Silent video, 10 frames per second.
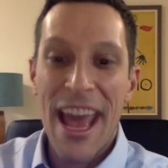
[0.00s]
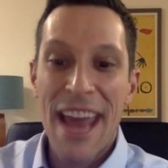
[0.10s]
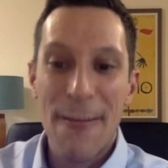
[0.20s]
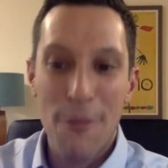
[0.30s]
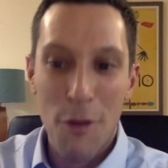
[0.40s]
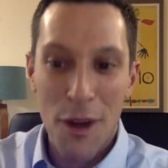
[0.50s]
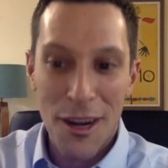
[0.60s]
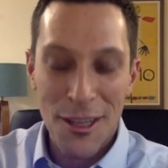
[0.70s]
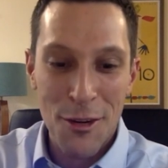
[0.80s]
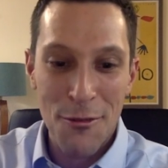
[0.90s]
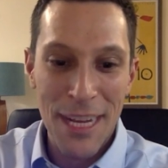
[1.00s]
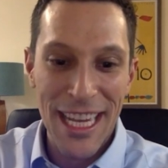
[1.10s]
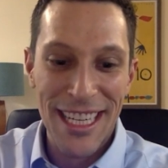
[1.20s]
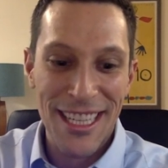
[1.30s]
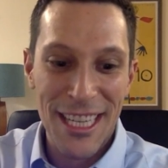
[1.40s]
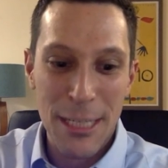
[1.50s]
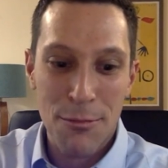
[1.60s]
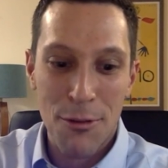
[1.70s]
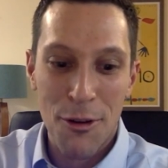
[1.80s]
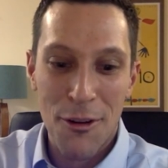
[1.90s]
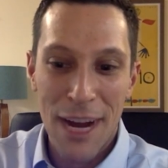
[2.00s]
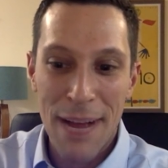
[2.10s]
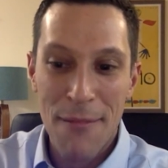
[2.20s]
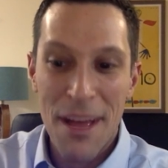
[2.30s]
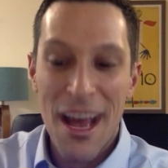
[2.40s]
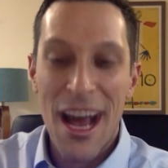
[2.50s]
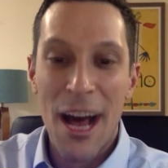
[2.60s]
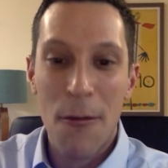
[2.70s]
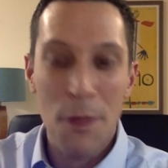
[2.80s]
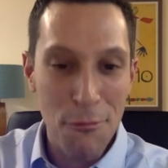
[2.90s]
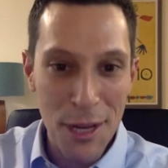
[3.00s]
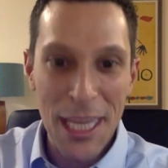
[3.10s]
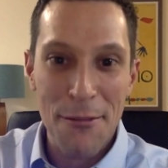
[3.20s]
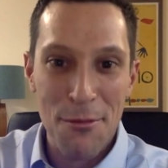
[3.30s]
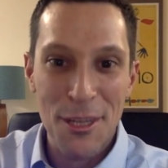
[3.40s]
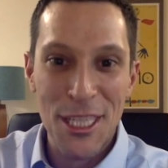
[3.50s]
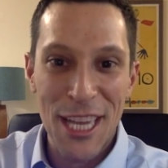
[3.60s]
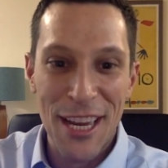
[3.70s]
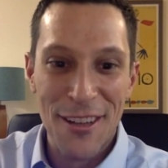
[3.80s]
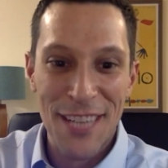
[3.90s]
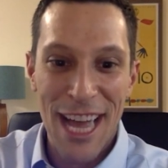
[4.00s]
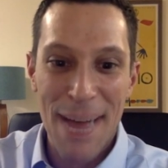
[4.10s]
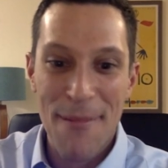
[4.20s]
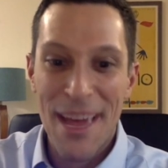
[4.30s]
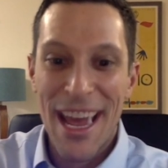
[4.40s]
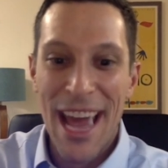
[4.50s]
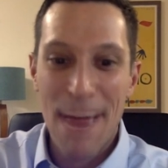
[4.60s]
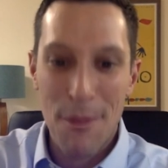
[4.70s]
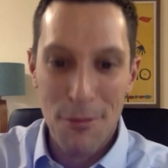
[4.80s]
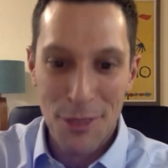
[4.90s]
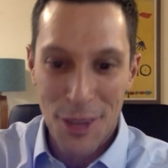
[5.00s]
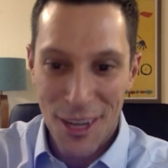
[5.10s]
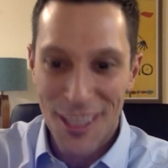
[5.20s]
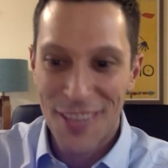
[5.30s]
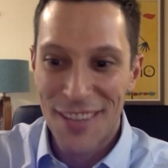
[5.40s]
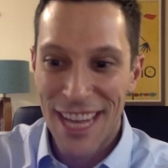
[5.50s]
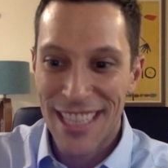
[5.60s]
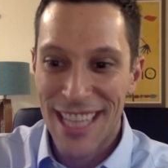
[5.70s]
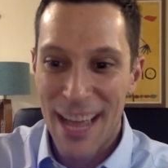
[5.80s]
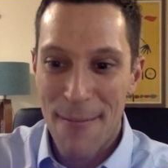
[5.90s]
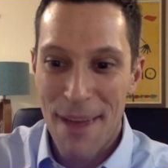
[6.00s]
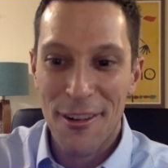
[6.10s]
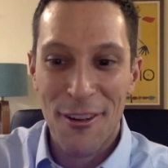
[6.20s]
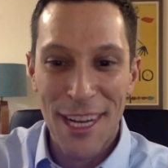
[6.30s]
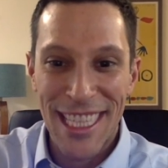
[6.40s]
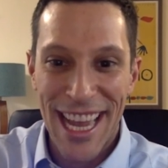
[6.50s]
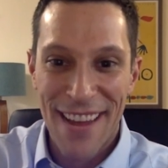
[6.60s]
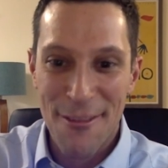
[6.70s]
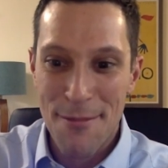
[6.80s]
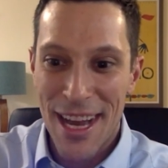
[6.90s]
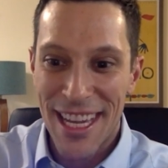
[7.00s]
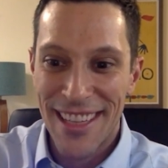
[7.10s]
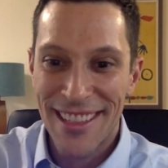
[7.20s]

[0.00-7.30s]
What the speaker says: and for tuning into this program. We really appreciate your time, and we will talk to you next time. Have a great day, everybody.